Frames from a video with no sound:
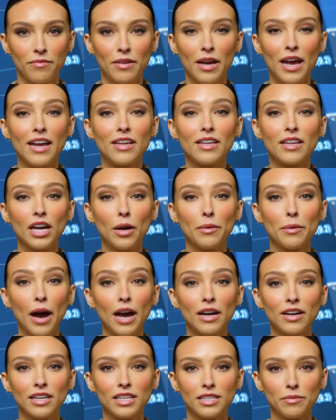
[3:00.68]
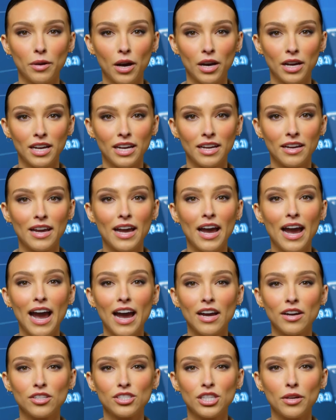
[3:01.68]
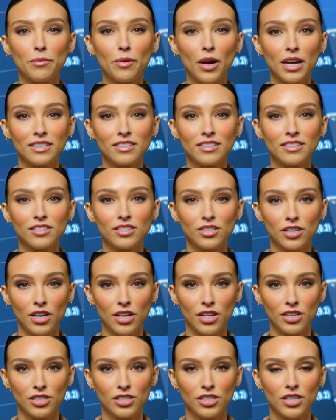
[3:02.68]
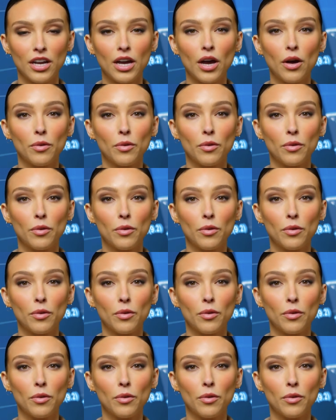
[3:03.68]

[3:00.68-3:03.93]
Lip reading: In the commodities market, energy prices surged,